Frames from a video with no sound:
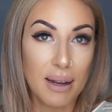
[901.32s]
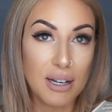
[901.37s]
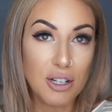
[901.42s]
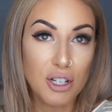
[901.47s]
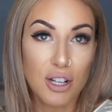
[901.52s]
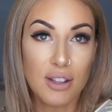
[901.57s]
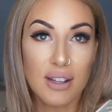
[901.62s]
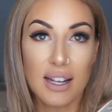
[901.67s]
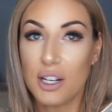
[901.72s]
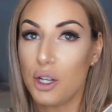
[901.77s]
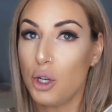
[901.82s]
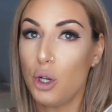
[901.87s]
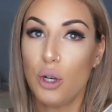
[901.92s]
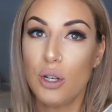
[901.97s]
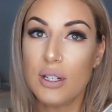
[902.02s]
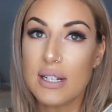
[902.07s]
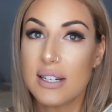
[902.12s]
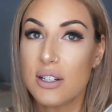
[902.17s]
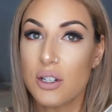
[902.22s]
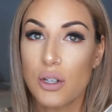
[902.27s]
mentioned that you
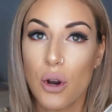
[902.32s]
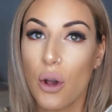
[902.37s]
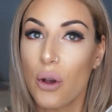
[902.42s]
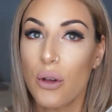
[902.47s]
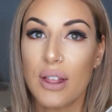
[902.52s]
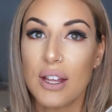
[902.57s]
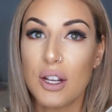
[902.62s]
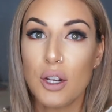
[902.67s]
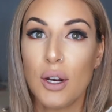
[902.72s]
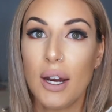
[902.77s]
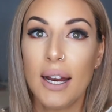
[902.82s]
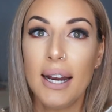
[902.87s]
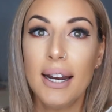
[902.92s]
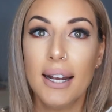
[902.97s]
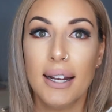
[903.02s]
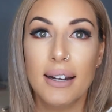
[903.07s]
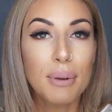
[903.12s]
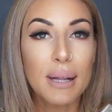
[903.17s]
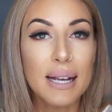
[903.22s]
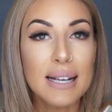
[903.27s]
didn't know that you
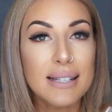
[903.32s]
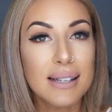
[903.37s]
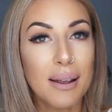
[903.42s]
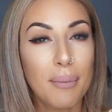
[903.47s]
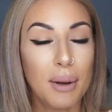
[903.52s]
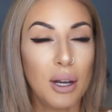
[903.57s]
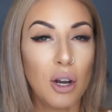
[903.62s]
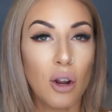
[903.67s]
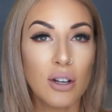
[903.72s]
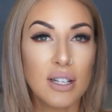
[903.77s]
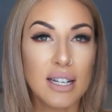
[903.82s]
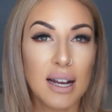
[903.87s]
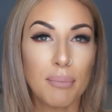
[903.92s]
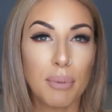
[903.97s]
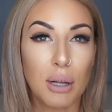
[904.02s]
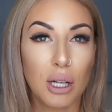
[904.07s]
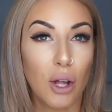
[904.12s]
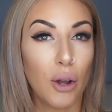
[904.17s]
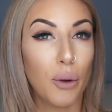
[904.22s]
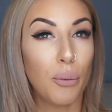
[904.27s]
needed. Please let me know down
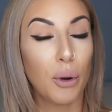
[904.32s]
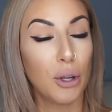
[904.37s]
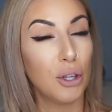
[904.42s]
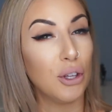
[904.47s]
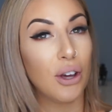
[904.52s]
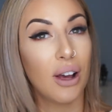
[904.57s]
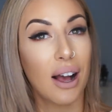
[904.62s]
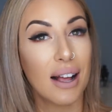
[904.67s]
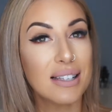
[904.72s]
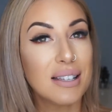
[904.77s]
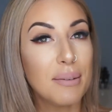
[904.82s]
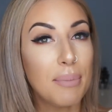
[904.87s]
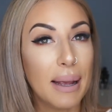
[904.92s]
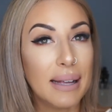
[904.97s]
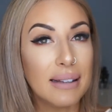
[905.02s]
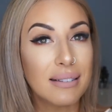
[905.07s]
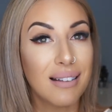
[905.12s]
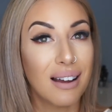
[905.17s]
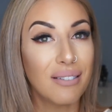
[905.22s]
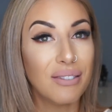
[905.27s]
below what you guys have
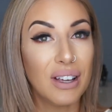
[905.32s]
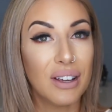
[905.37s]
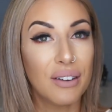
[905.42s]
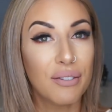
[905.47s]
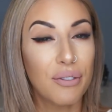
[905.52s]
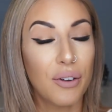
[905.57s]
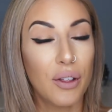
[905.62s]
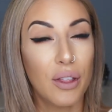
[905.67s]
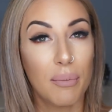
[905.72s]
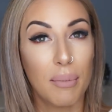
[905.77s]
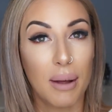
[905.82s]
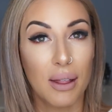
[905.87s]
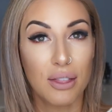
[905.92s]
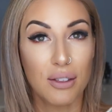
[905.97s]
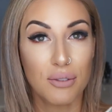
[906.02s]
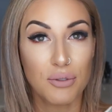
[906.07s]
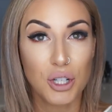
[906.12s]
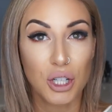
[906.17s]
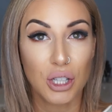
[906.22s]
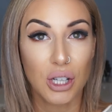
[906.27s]
been loving for the month
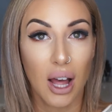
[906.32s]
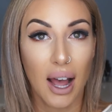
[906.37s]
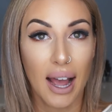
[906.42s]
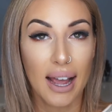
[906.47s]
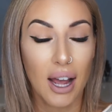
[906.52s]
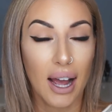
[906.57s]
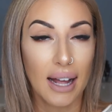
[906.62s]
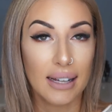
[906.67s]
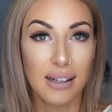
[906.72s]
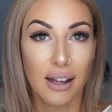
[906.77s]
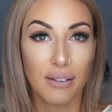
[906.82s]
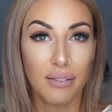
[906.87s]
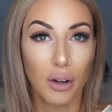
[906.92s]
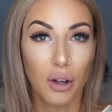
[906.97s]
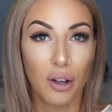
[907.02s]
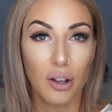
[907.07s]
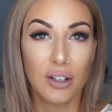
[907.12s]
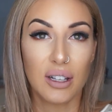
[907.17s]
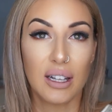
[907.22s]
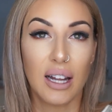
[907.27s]
of July. I love
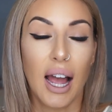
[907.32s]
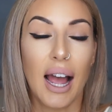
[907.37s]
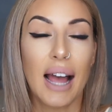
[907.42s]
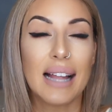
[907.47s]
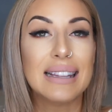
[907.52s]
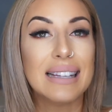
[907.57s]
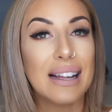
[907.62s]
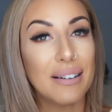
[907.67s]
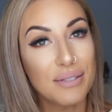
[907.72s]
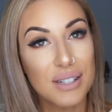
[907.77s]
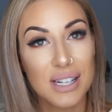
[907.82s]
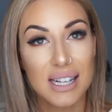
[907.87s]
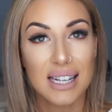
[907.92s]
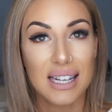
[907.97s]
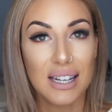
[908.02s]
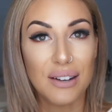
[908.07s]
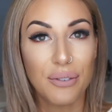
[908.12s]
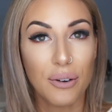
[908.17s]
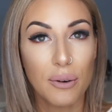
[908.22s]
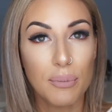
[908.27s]
it. I love to
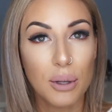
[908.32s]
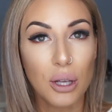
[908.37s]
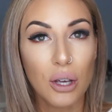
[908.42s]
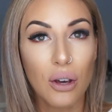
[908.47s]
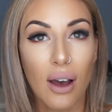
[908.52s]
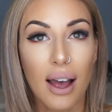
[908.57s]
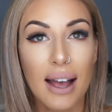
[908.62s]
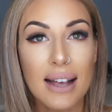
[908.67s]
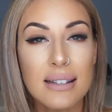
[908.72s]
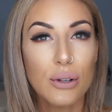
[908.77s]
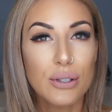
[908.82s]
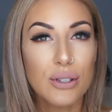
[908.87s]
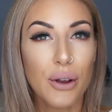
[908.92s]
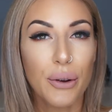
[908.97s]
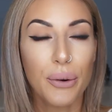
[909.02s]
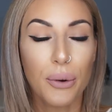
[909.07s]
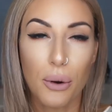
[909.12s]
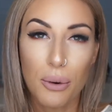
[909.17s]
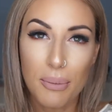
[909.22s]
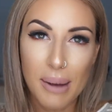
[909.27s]
hear from you guys.
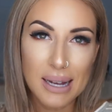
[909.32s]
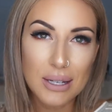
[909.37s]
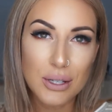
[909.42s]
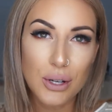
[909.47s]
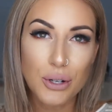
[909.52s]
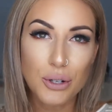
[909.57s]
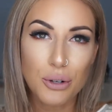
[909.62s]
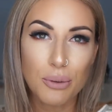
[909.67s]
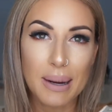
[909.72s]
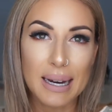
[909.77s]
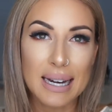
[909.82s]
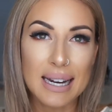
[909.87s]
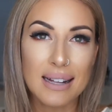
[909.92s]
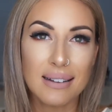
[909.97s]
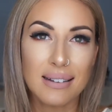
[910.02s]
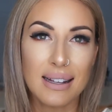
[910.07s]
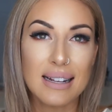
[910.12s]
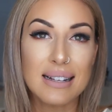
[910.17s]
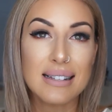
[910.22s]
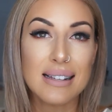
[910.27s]
Also, all my social
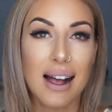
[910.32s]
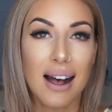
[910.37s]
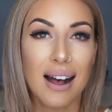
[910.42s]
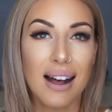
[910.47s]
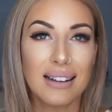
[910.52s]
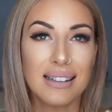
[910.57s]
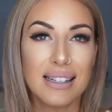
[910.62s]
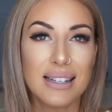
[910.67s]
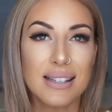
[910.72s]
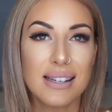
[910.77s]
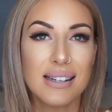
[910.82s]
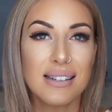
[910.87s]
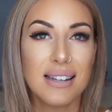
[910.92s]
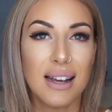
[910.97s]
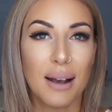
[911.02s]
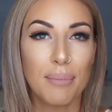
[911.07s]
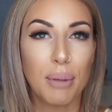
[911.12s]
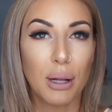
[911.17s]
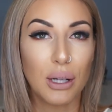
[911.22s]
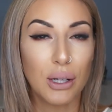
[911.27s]
media links are listed
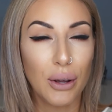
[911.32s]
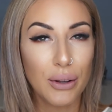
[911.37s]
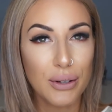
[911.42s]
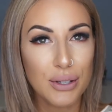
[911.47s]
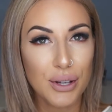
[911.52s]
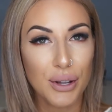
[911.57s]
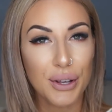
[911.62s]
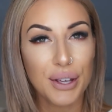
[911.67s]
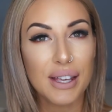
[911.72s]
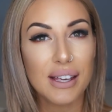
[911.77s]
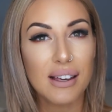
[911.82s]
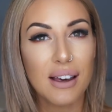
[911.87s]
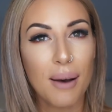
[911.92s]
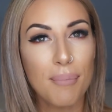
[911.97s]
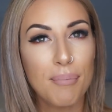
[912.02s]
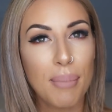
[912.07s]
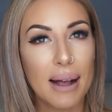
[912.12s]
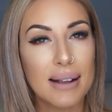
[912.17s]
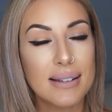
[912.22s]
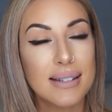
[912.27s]
down below, so you can
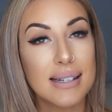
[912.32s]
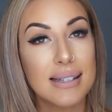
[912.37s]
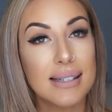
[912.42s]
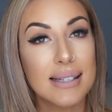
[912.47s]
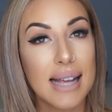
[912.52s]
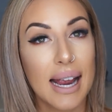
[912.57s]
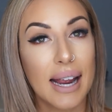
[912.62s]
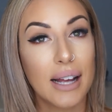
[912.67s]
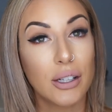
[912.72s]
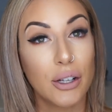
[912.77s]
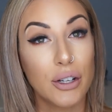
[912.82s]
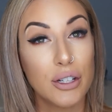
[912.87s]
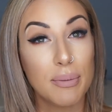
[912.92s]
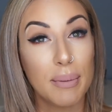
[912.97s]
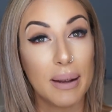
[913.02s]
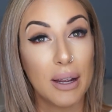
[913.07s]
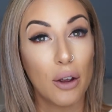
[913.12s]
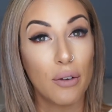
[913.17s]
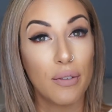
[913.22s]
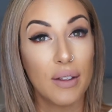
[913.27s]
come past and say hello to
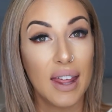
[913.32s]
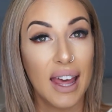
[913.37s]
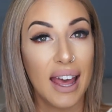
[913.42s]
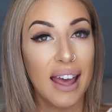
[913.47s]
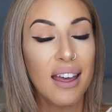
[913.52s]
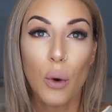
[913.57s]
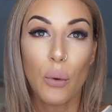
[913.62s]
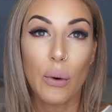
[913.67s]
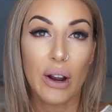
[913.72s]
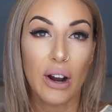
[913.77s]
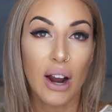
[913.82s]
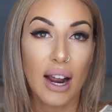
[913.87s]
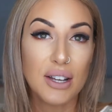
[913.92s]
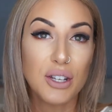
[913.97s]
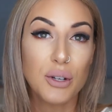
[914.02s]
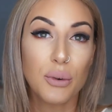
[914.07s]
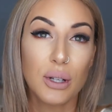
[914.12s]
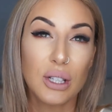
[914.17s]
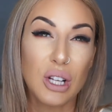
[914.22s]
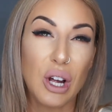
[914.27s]
me over there, where I
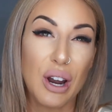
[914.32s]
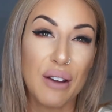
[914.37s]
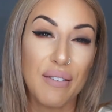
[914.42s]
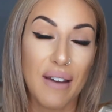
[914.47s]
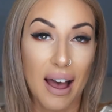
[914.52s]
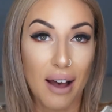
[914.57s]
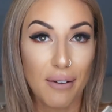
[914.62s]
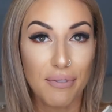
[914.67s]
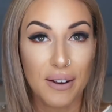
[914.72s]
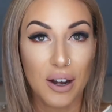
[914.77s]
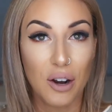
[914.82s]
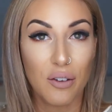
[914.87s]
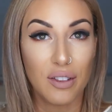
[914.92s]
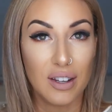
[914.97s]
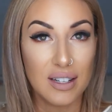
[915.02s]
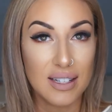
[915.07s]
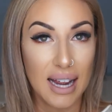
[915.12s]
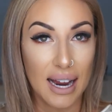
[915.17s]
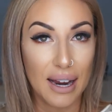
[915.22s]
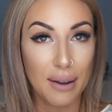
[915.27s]
do a lot of outfit of the
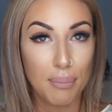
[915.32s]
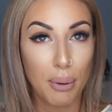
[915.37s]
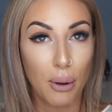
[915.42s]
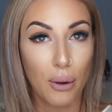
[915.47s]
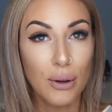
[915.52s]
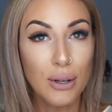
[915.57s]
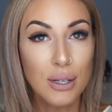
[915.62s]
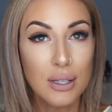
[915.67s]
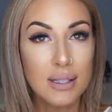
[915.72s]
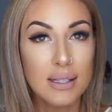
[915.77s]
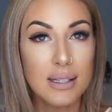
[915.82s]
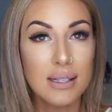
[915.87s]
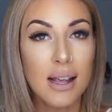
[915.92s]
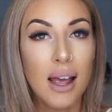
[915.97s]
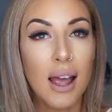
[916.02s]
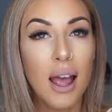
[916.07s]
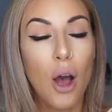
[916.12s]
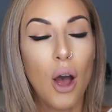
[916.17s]
day posts.